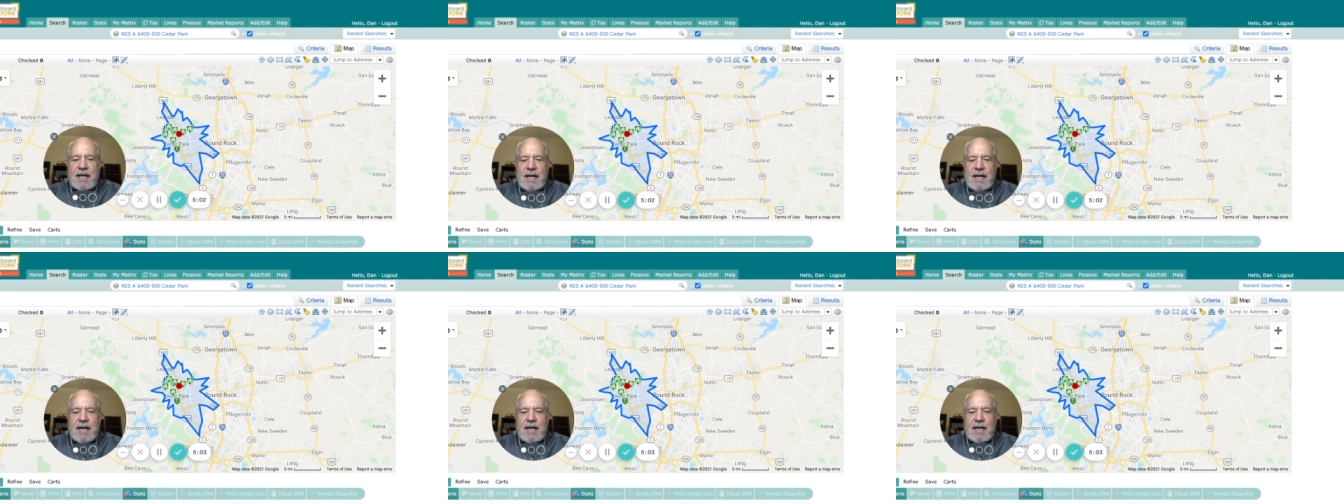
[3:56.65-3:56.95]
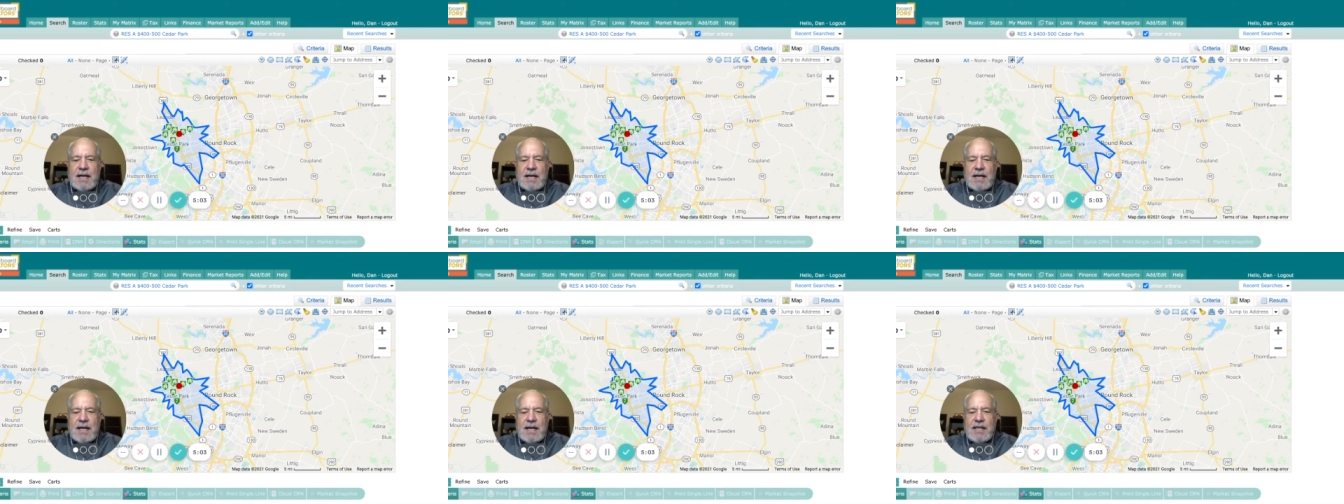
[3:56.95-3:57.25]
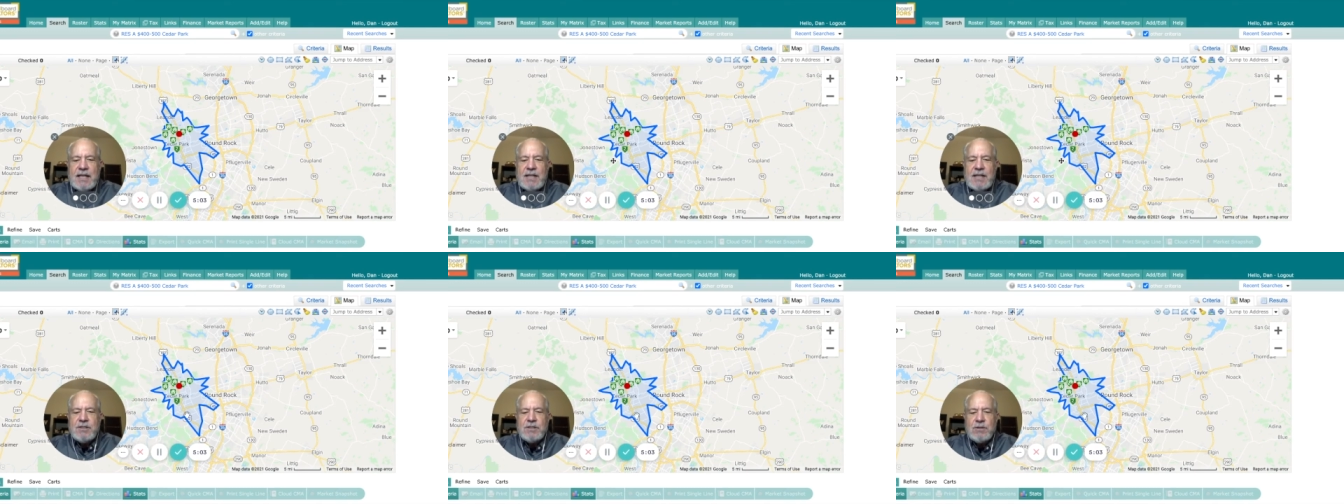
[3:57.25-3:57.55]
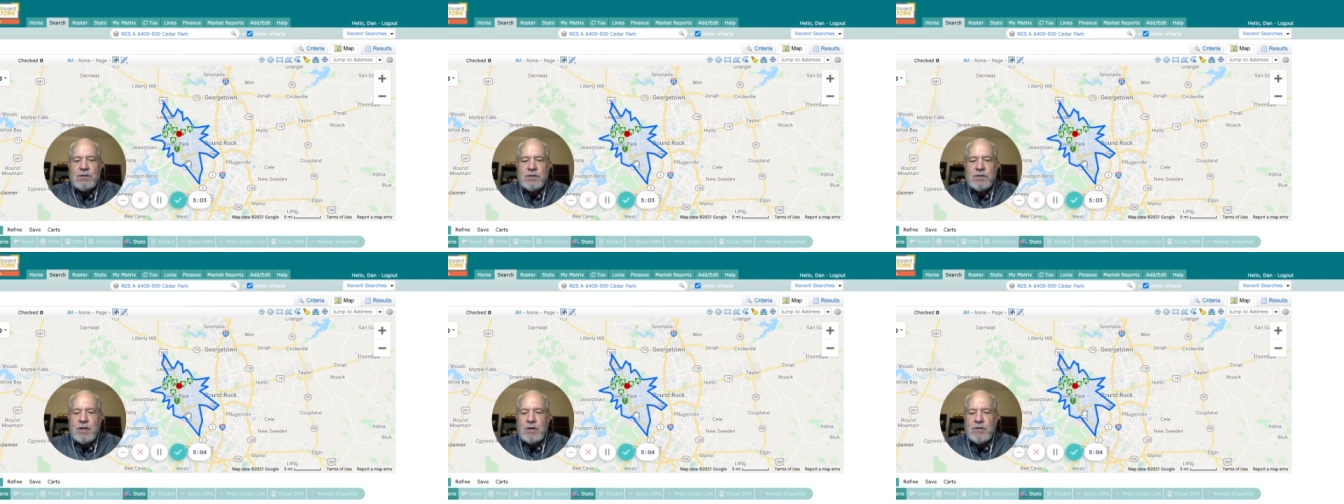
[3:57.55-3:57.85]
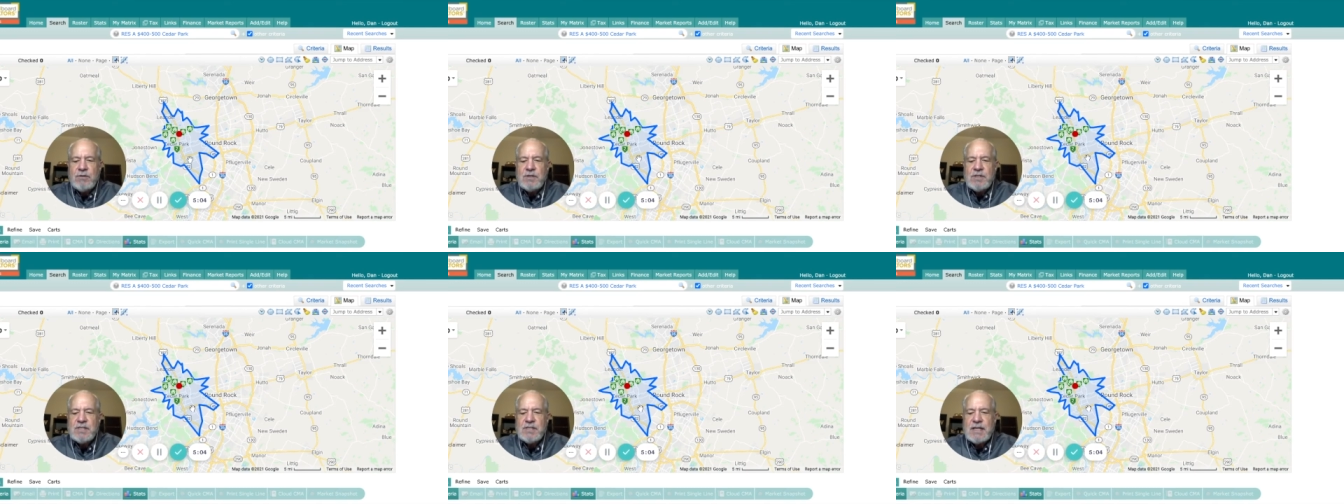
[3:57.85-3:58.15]
Uh, and you'll
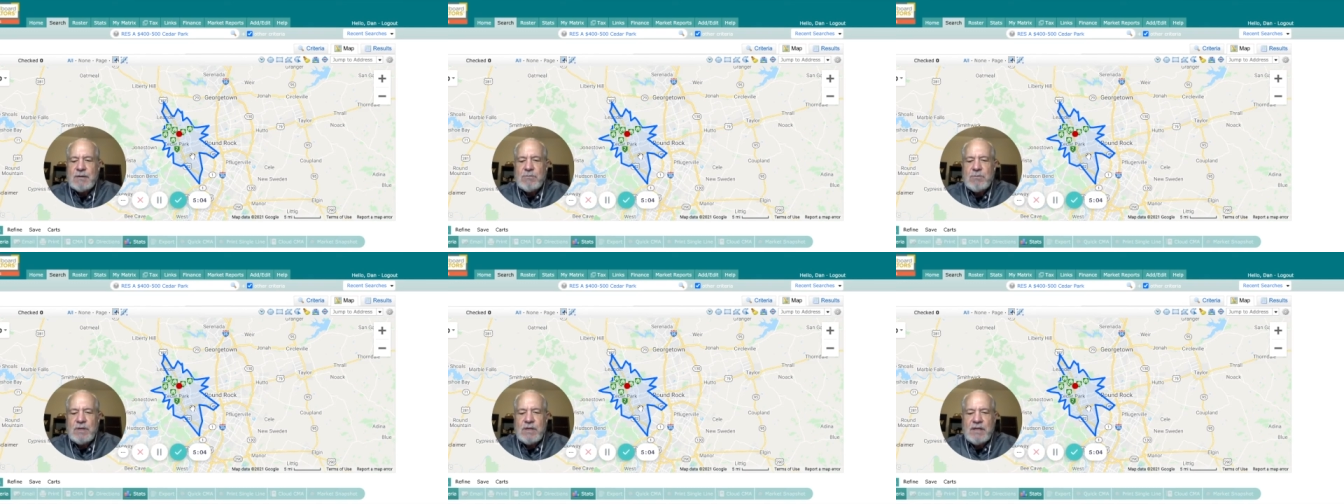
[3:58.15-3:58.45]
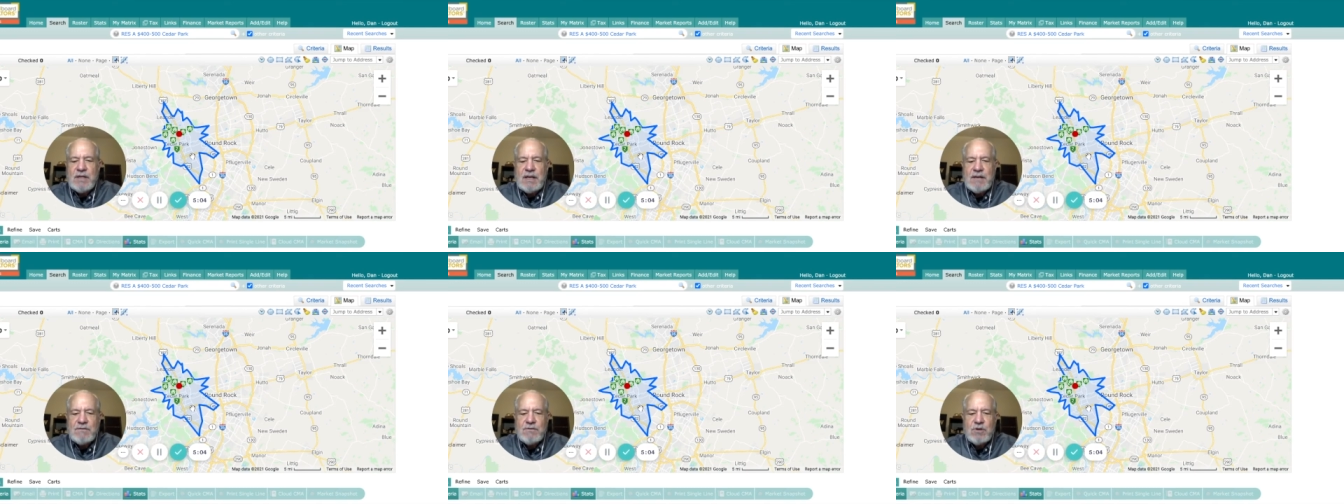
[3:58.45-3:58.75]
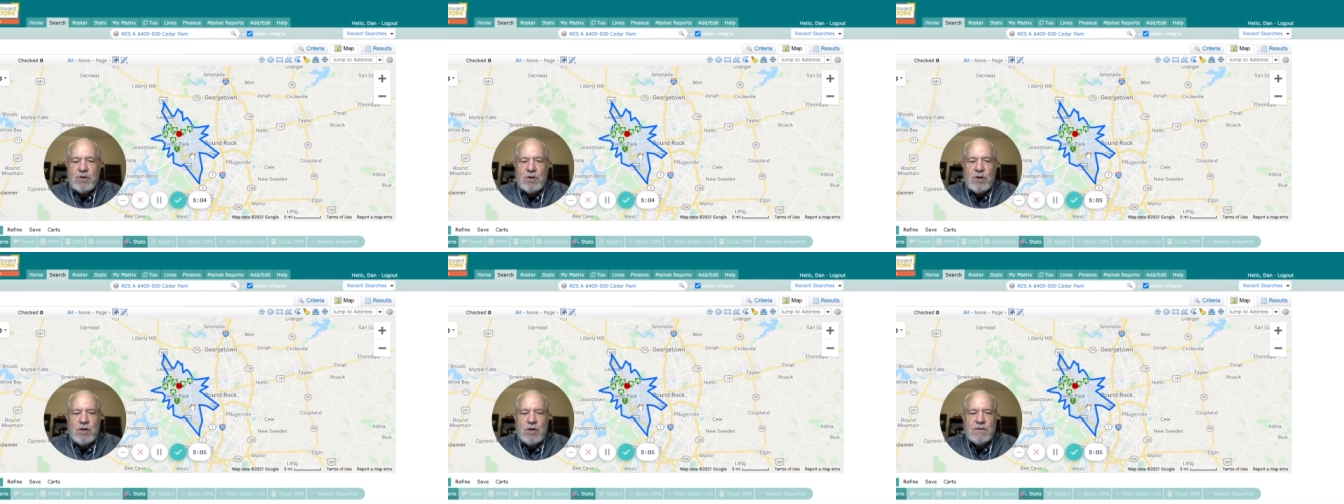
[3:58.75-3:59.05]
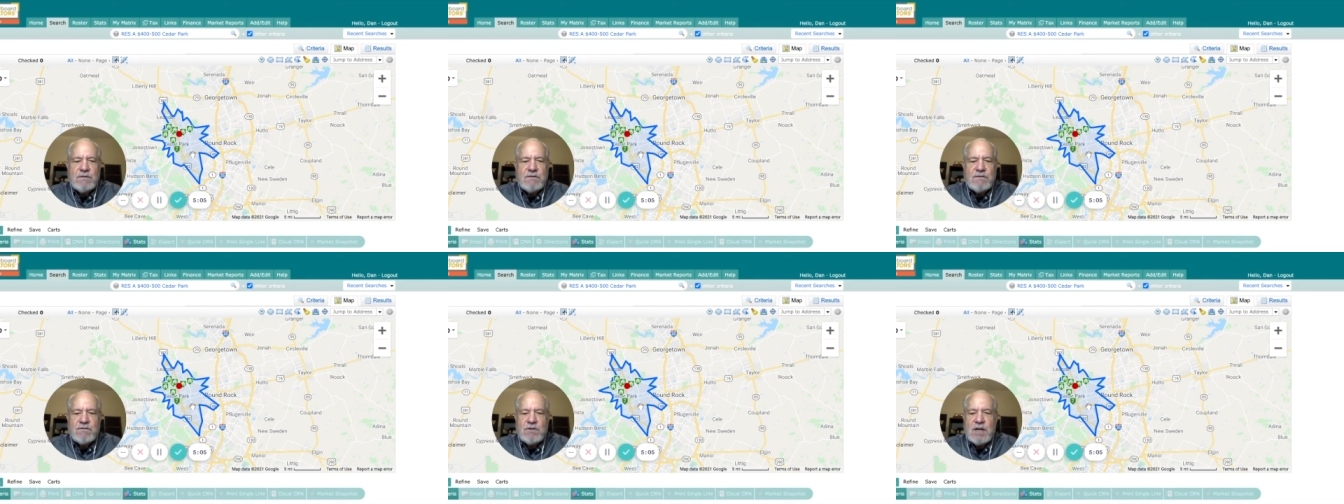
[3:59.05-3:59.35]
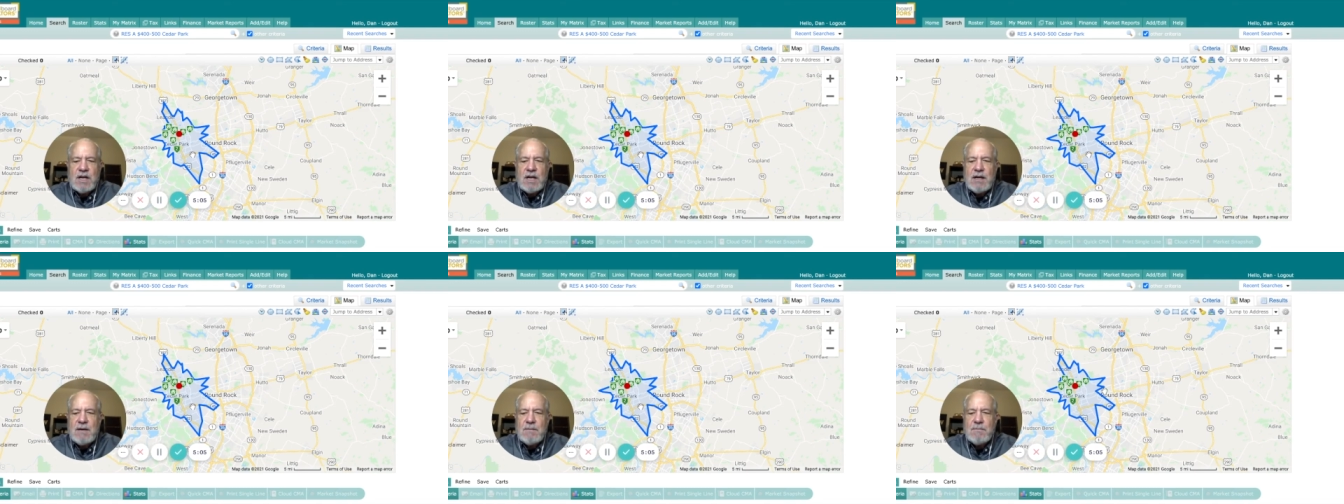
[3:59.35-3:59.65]
notice that we have gone
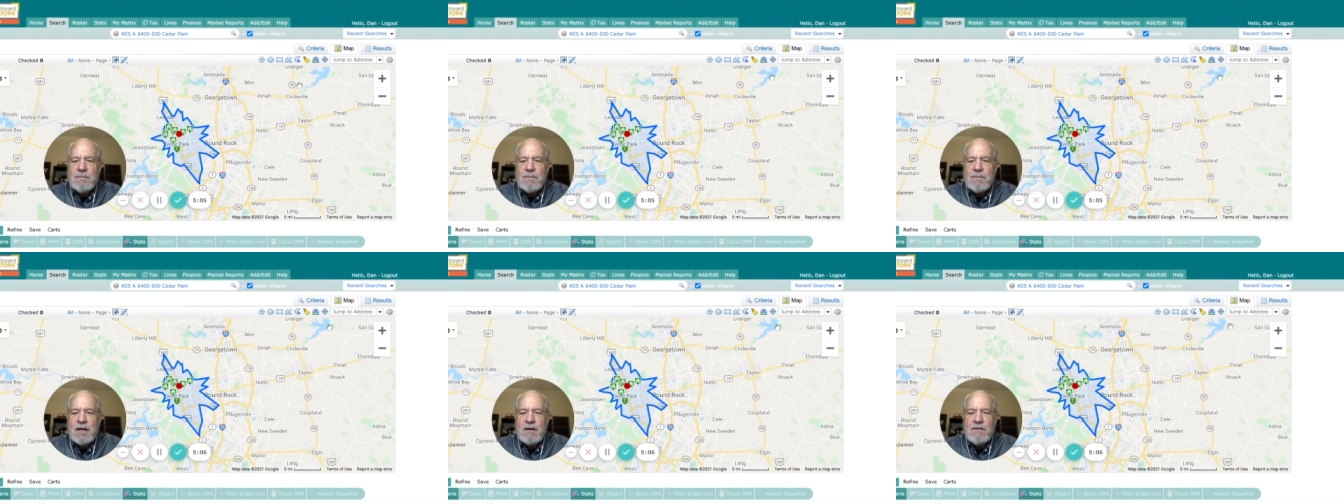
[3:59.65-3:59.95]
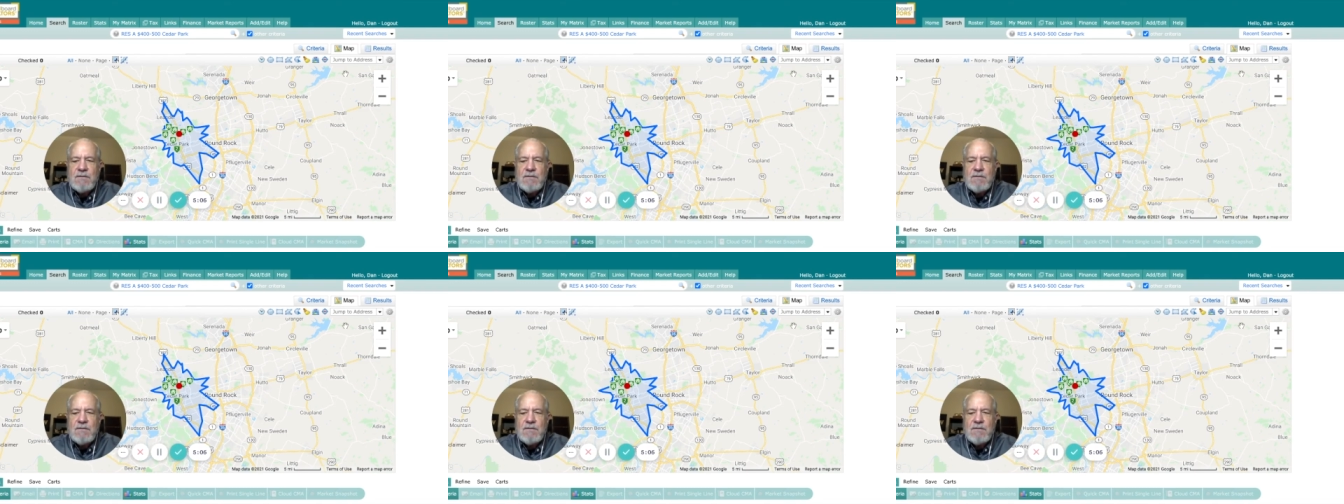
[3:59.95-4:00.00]
from uh,